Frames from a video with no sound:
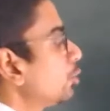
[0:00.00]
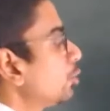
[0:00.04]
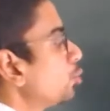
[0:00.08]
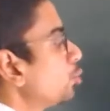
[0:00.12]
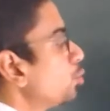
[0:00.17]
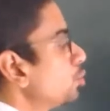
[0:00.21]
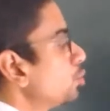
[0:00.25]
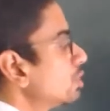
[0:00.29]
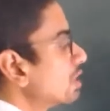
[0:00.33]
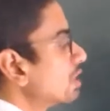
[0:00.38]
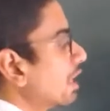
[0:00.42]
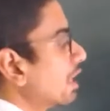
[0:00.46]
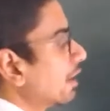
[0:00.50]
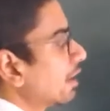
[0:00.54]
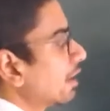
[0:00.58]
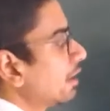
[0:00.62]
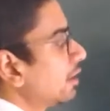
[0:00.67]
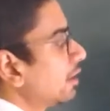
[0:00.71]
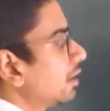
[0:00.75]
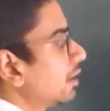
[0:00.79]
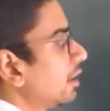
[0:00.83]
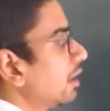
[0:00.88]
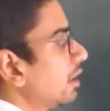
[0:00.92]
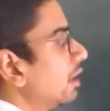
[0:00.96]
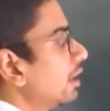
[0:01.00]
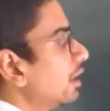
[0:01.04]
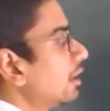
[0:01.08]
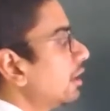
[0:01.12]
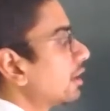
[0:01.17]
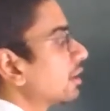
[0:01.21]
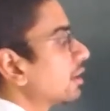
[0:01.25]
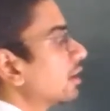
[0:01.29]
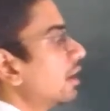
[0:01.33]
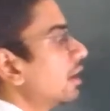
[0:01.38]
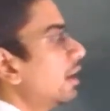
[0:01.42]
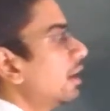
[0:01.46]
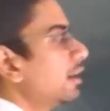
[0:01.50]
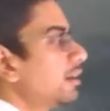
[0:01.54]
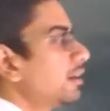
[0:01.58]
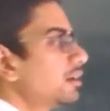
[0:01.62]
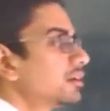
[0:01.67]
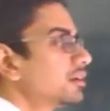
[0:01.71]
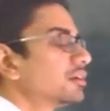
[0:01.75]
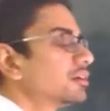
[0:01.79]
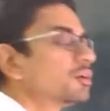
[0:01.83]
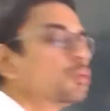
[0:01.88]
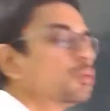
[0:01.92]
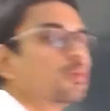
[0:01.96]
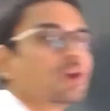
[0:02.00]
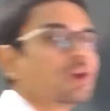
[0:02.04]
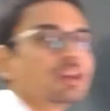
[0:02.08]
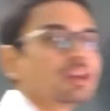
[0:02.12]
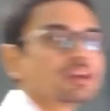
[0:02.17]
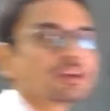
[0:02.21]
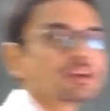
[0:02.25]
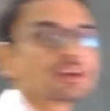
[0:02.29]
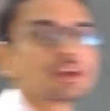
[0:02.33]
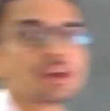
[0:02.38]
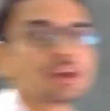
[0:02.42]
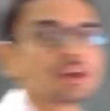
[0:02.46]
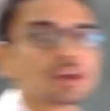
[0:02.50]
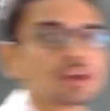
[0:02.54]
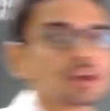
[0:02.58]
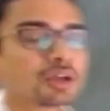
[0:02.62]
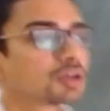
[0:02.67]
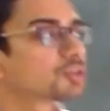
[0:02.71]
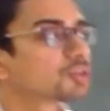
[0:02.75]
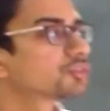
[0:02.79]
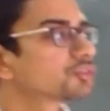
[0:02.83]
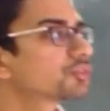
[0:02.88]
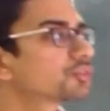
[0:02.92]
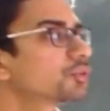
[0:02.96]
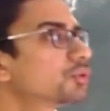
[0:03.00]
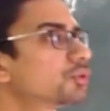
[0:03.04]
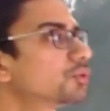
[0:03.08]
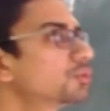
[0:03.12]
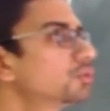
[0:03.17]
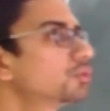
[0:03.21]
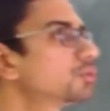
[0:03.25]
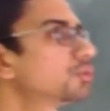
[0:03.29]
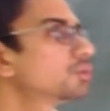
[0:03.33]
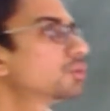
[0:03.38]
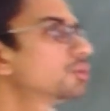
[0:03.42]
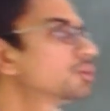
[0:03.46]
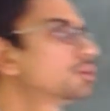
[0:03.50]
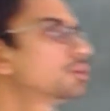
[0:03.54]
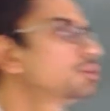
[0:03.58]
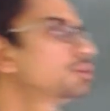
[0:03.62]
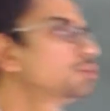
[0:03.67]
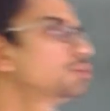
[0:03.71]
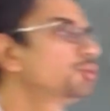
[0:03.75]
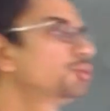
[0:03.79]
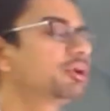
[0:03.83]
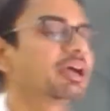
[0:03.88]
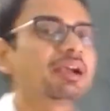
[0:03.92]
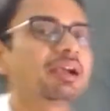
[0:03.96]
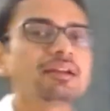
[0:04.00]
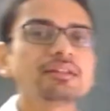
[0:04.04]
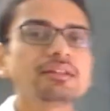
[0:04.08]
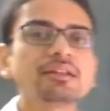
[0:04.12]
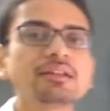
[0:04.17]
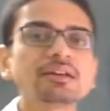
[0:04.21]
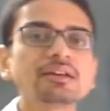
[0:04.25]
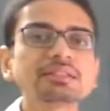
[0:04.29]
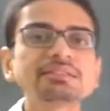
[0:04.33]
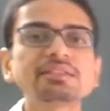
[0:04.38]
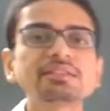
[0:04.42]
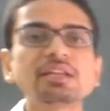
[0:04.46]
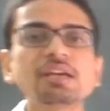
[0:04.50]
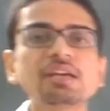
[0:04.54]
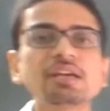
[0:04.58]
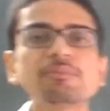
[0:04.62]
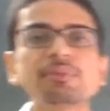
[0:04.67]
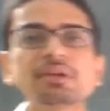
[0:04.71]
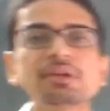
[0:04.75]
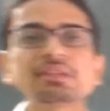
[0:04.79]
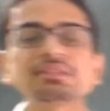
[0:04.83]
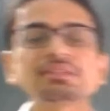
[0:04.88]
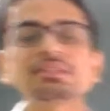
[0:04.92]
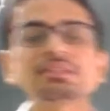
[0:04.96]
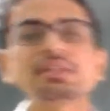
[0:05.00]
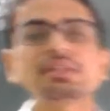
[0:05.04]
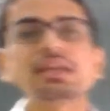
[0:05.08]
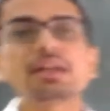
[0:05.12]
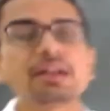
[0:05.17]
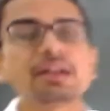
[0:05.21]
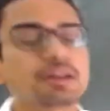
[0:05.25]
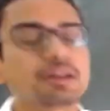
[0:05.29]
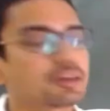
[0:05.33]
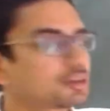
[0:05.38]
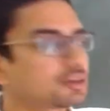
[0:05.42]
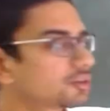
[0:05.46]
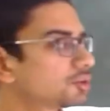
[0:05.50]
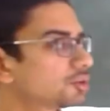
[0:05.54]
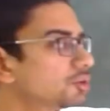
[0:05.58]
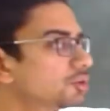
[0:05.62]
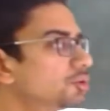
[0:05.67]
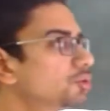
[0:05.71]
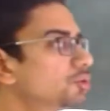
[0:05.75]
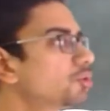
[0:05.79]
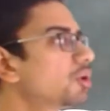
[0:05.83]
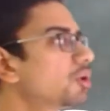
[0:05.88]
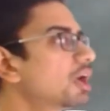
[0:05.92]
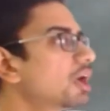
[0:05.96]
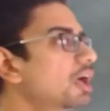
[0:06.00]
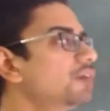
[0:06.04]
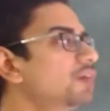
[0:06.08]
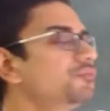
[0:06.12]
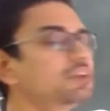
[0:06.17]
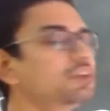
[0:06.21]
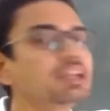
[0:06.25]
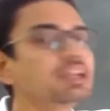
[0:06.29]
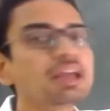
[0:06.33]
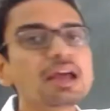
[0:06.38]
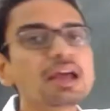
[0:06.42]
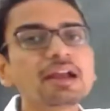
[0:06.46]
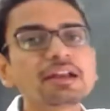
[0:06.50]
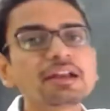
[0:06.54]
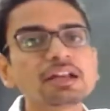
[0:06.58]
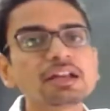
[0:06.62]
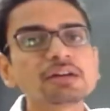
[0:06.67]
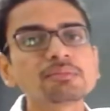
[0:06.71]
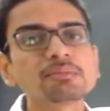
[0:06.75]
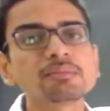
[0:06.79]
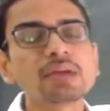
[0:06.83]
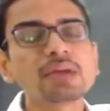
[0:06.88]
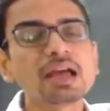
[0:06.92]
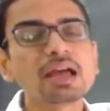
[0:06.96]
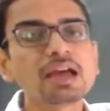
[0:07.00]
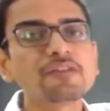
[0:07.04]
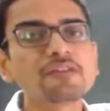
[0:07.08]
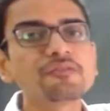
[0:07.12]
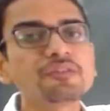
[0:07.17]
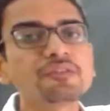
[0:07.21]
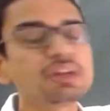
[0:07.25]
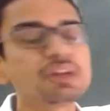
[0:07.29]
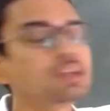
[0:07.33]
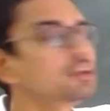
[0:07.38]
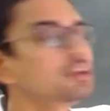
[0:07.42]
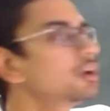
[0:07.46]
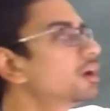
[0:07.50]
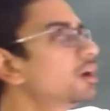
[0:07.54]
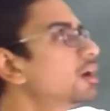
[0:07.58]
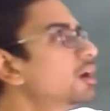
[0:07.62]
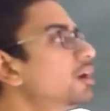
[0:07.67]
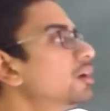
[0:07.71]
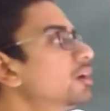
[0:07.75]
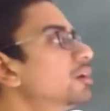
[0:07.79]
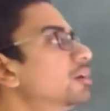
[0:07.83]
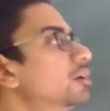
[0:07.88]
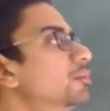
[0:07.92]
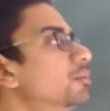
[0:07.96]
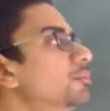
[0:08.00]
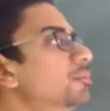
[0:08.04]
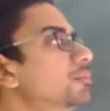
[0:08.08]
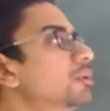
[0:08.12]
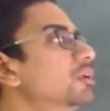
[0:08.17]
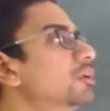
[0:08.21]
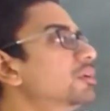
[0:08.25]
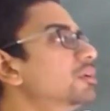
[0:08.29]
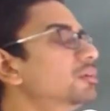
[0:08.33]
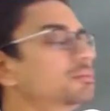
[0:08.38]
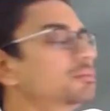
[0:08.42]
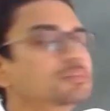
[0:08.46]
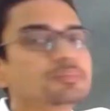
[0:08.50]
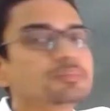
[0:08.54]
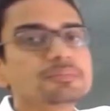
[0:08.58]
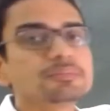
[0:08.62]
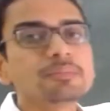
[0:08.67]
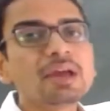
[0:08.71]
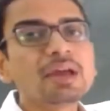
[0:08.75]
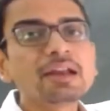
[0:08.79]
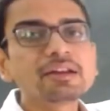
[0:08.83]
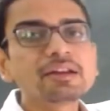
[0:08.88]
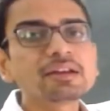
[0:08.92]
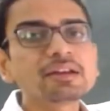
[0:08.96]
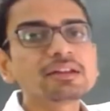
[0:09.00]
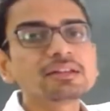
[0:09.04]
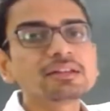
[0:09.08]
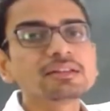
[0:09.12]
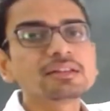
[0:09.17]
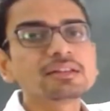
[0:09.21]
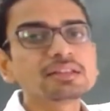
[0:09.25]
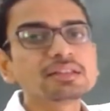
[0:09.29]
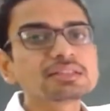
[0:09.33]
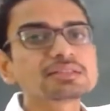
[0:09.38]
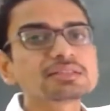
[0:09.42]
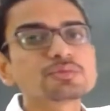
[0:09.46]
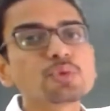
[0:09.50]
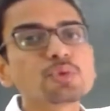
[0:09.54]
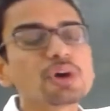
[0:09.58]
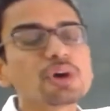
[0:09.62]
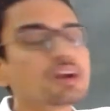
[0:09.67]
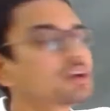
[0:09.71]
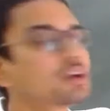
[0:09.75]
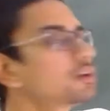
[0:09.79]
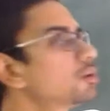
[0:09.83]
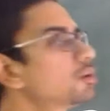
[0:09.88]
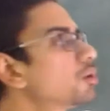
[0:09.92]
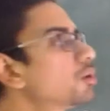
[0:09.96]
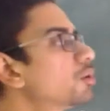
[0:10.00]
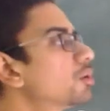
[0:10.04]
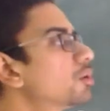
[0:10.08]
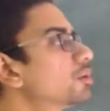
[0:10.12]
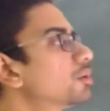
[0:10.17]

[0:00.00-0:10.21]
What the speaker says: 2, second 8, and 1. So to get the stable state, you know, every atom, every matter in this world